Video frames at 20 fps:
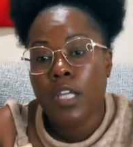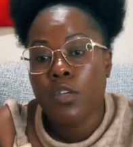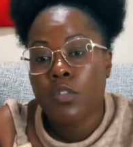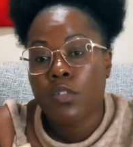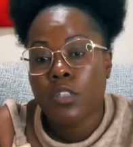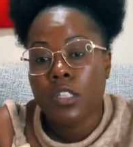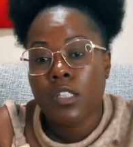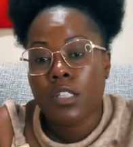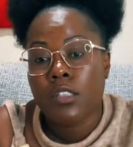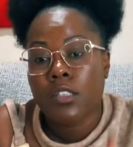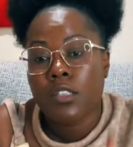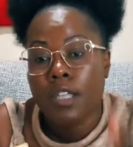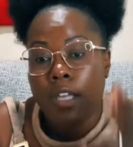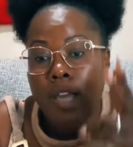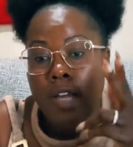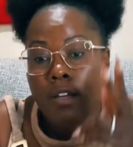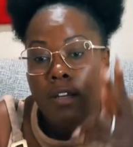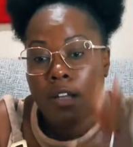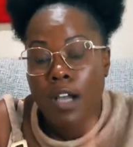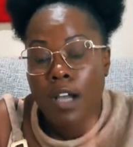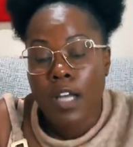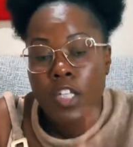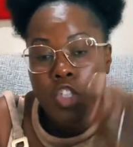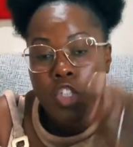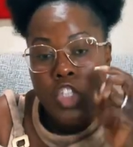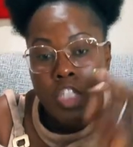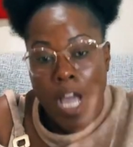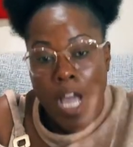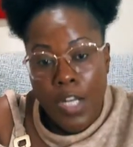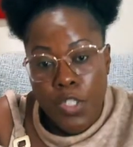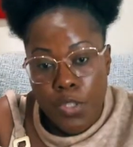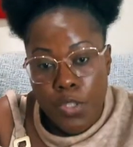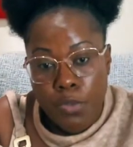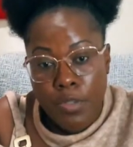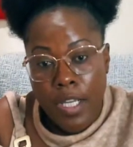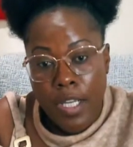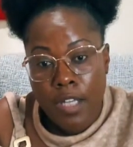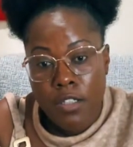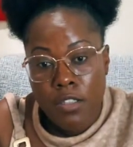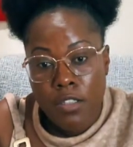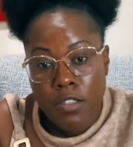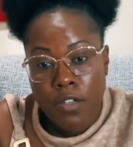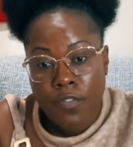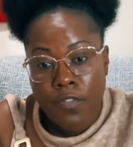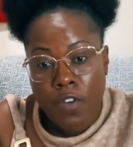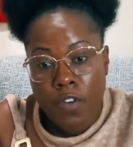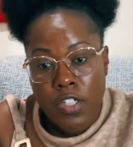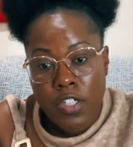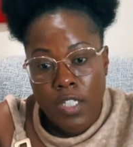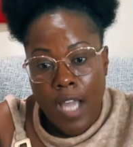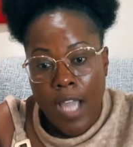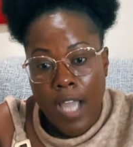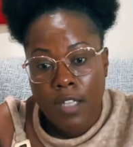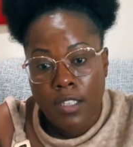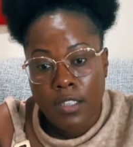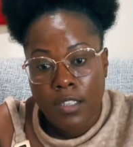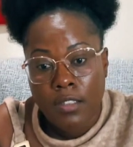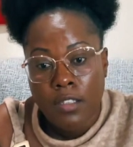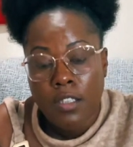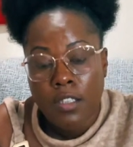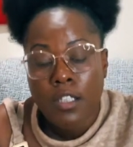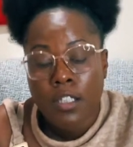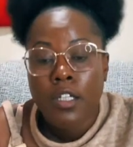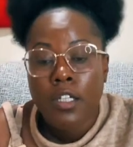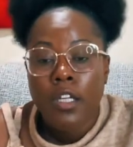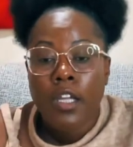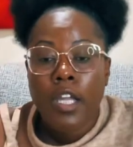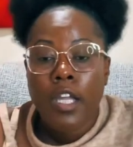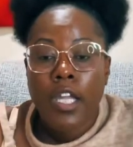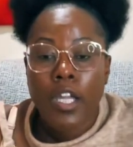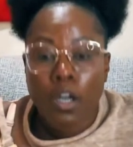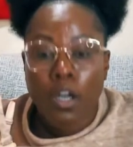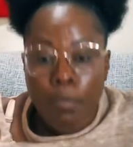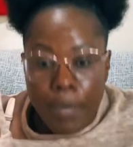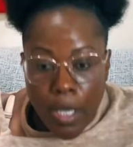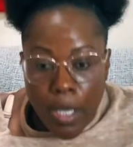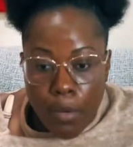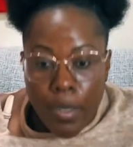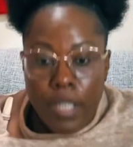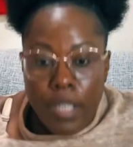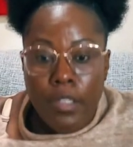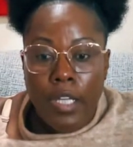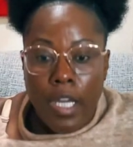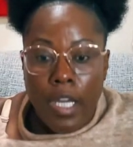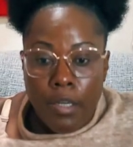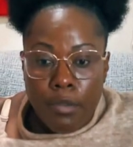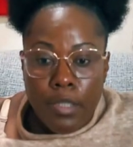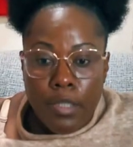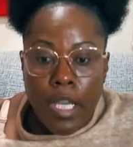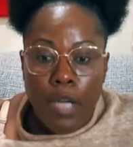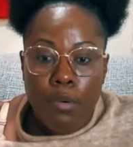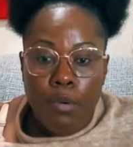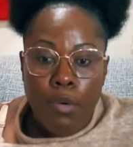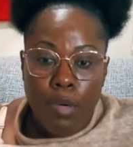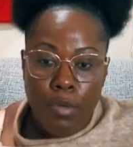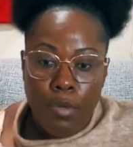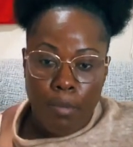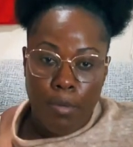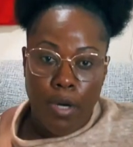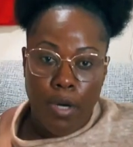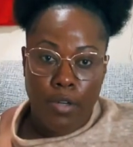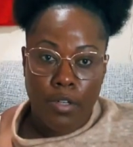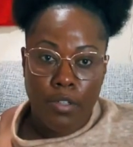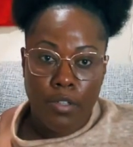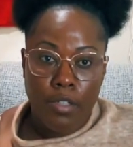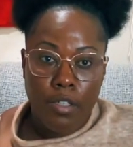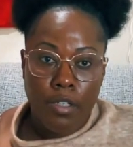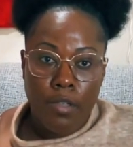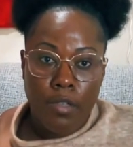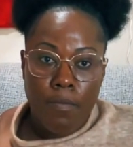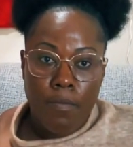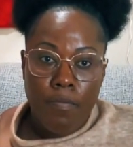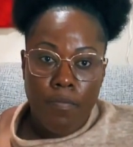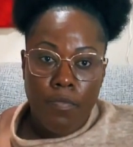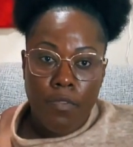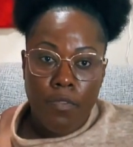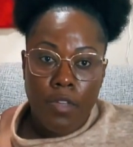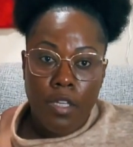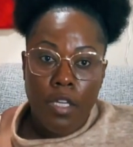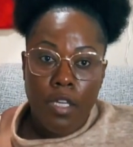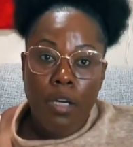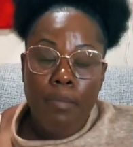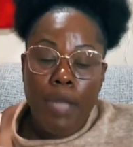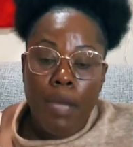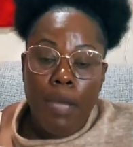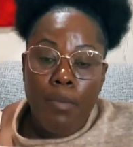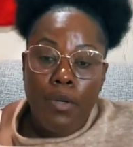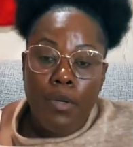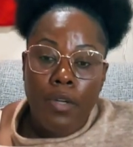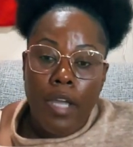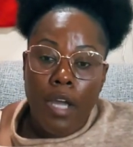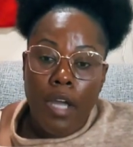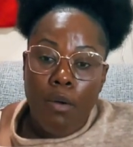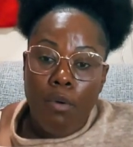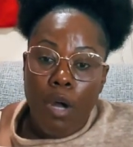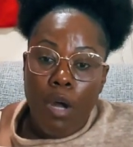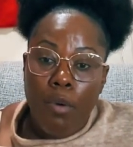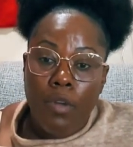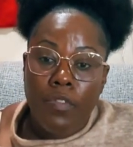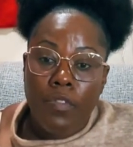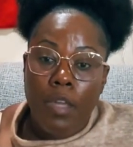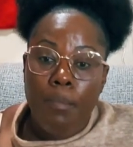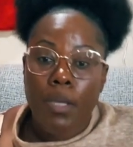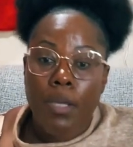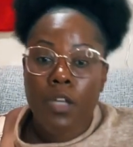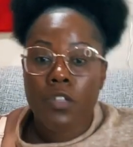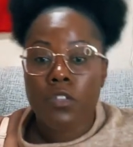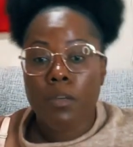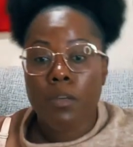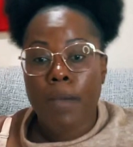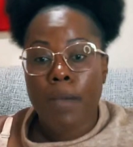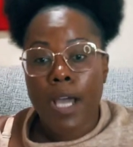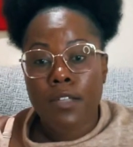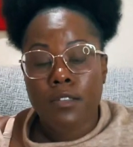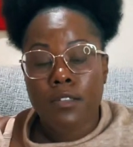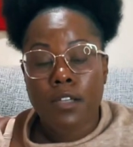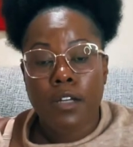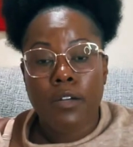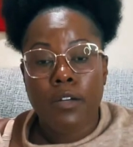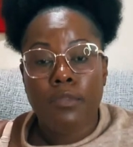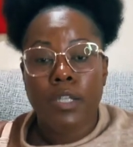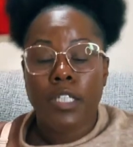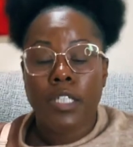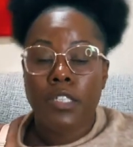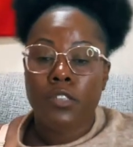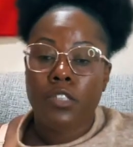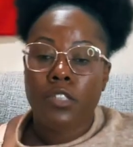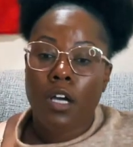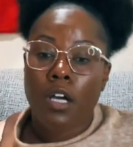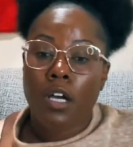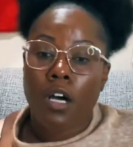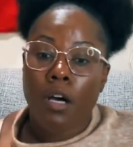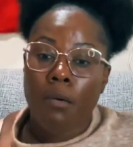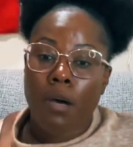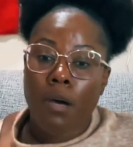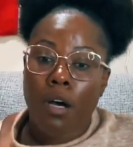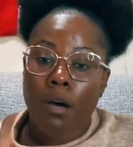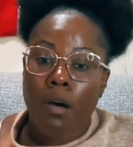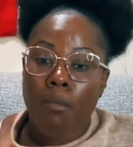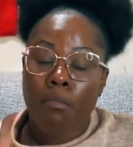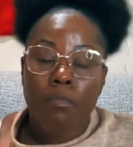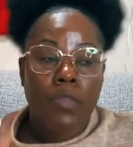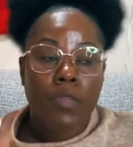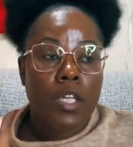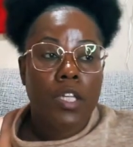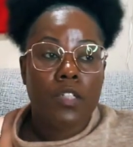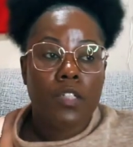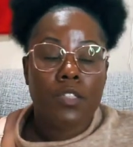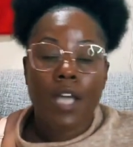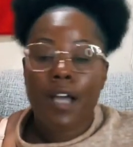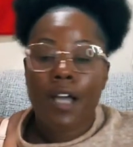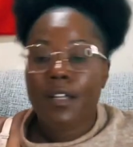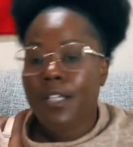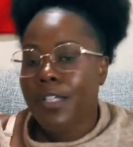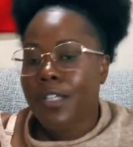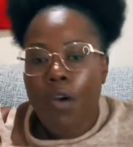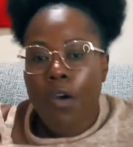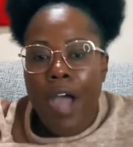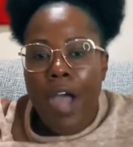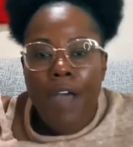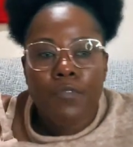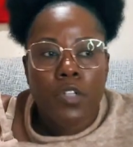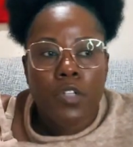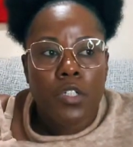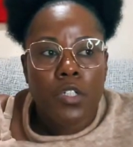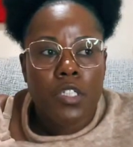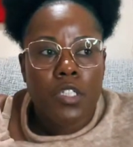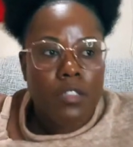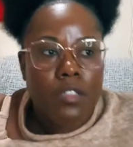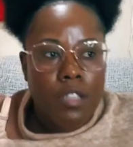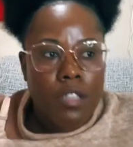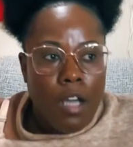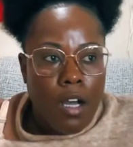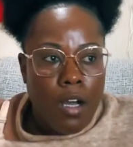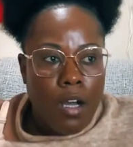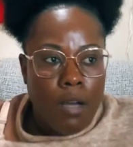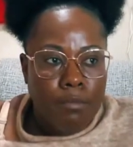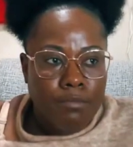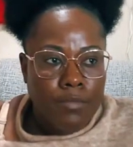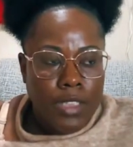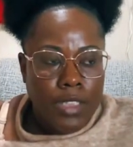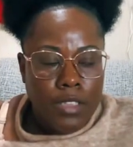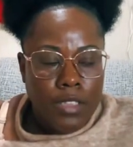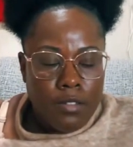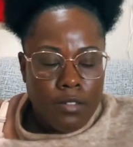could to get a gun and shot you in the Virgin Island, he'll be away to get, get away with murder. He'll be able to get away with it because nobody's gonna really, uh, um, he's not, he don't have a good um,